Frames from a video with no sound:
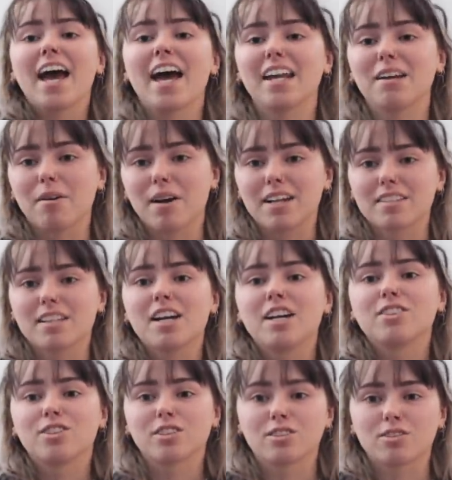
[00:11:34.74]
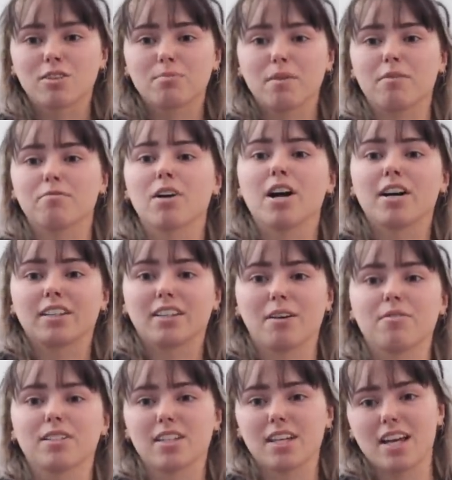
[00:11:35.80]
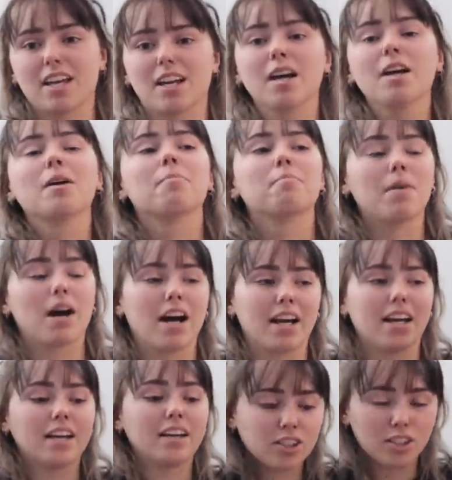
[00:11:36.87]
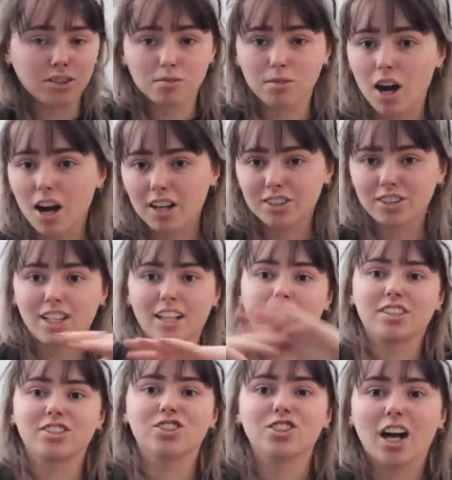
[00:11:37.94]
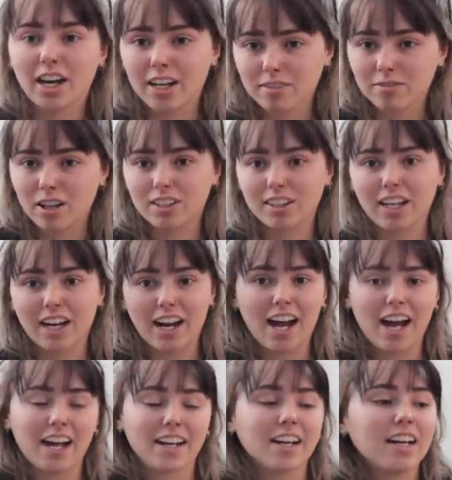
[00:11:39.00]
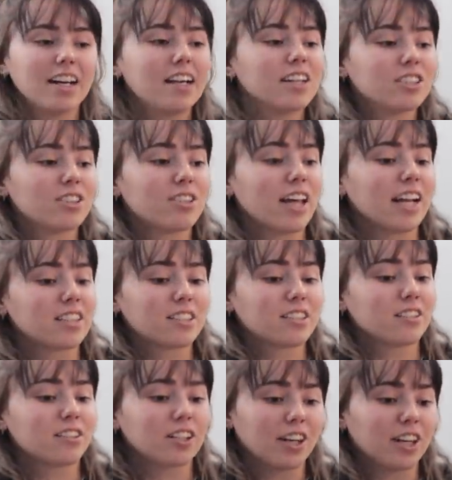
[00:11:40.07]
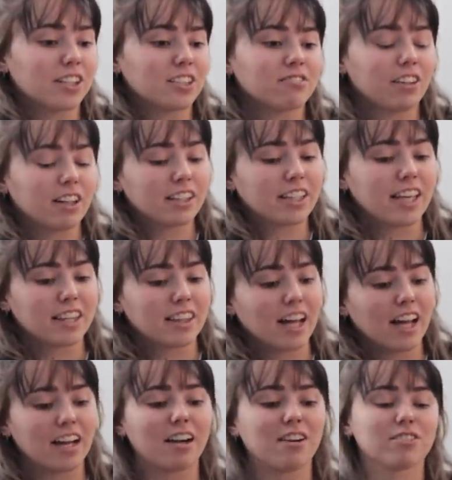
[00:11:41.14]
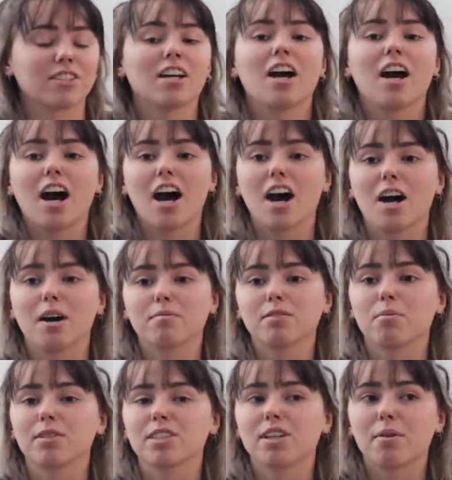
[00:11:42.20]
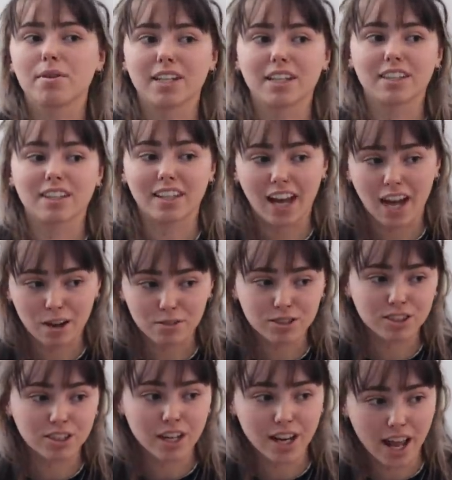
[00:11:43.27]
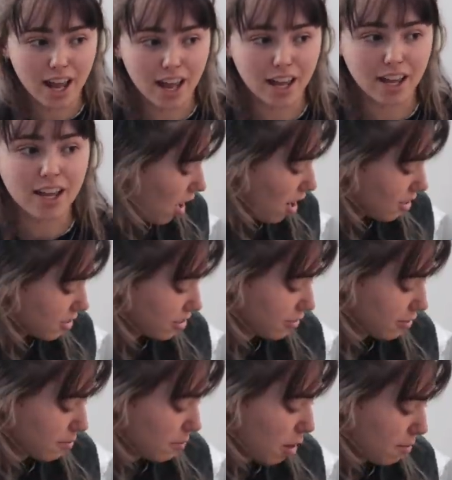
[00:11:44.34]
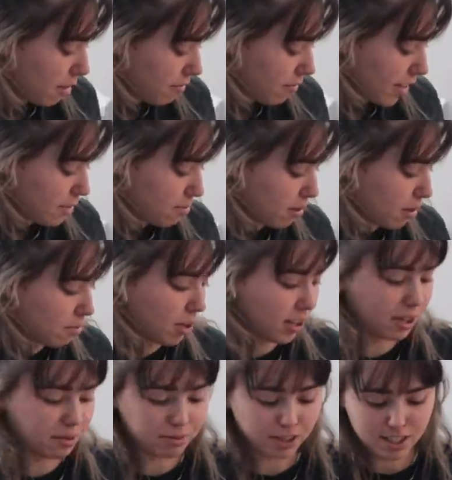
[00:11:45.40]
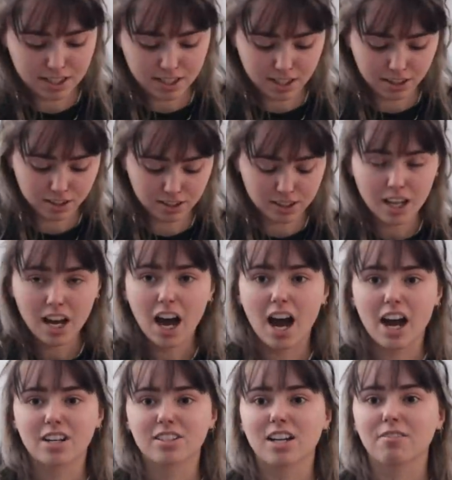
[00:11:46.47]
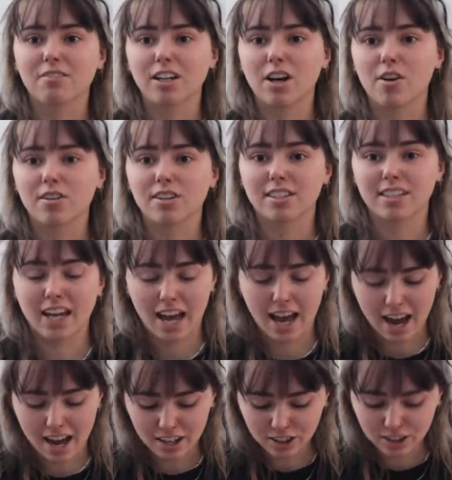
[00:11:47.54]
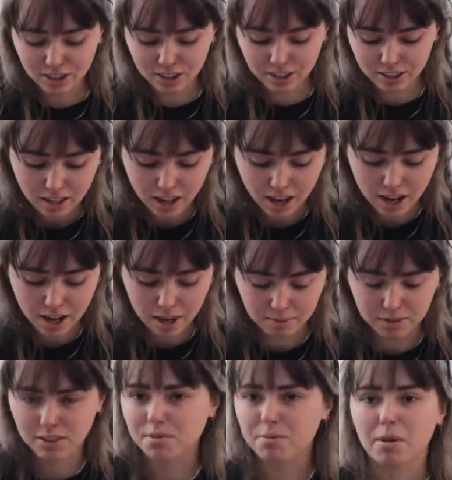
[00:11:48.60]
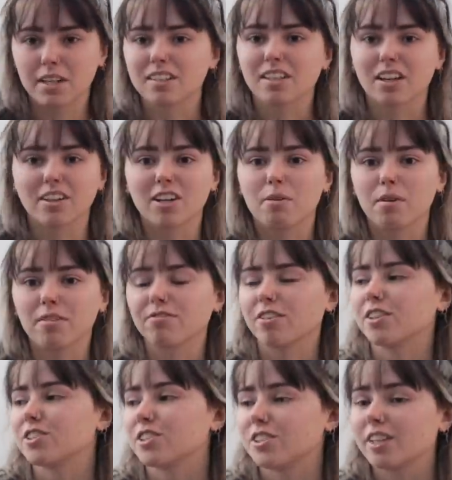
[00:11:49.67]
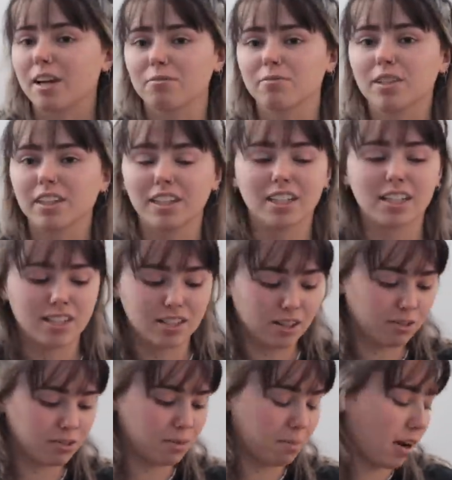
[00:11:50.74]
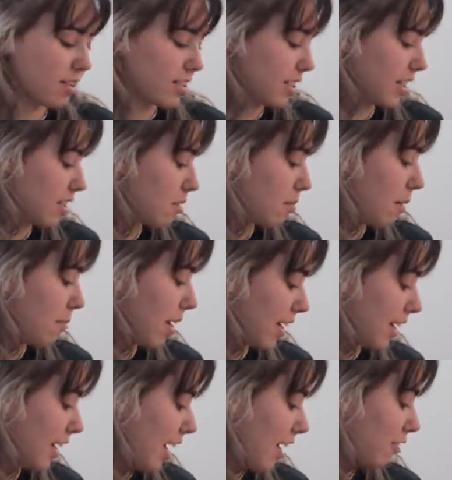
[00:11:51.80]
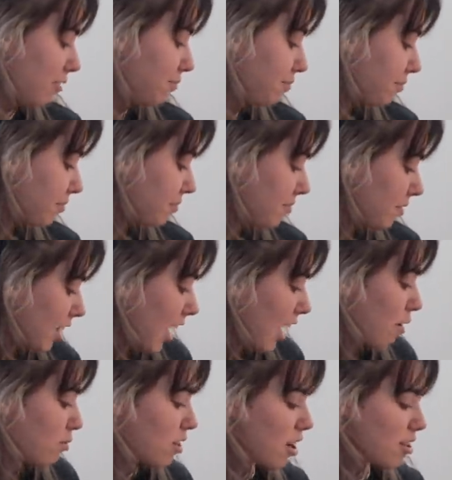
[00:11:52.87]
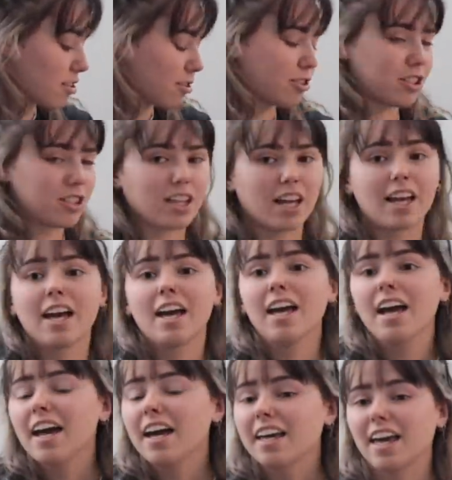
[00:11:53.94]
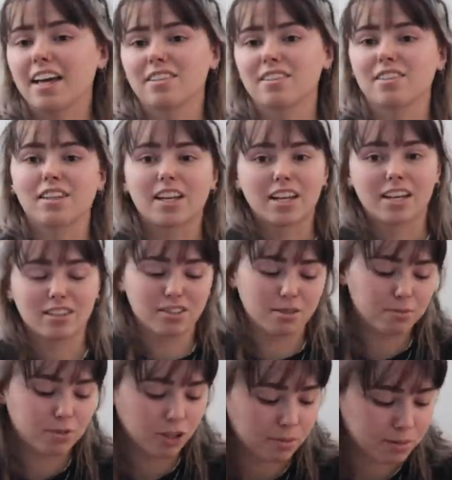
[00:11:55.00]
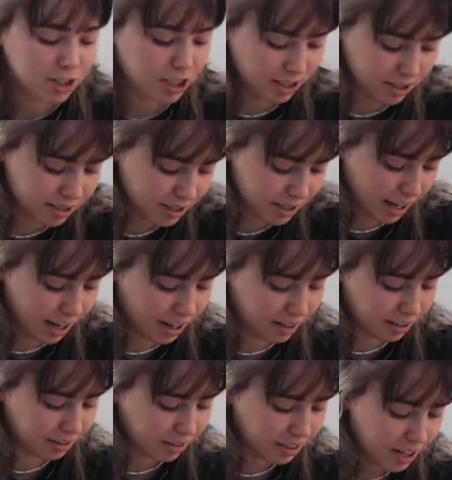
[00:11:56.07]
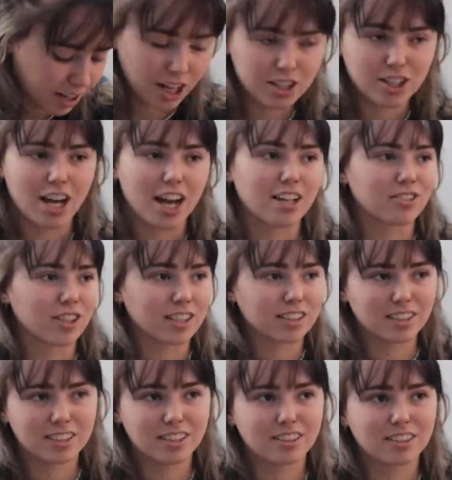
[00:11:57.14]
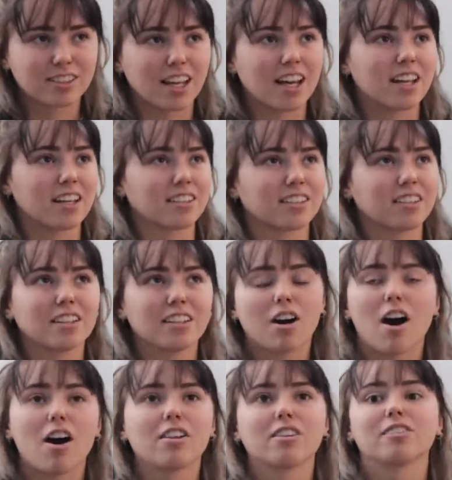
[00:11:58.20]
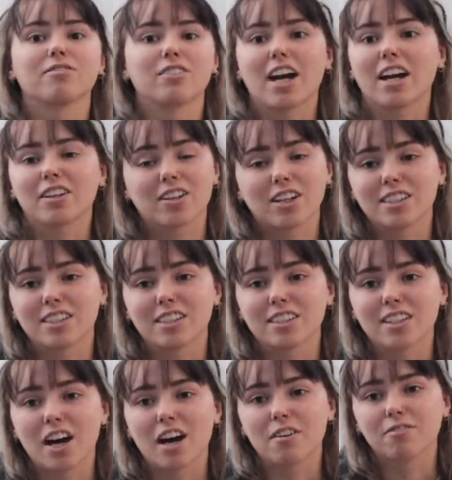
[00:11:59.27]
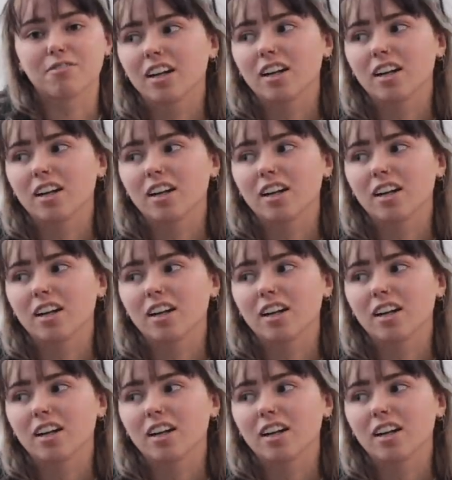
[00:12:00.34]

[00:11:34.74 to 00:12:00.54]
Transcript: Anyways, just sold my rug that was in my garage, that like giant rug that I had. So that's good to finally get that out. Um, someone's coming to get the couch today. Also from all my Facebook marketplace deals, I just have like all this cash um, just from like selling all my furniture that I really need to go deposit into my bank account. I was also just like canceling subscriptions and changing addresses and all of that crazy stuff.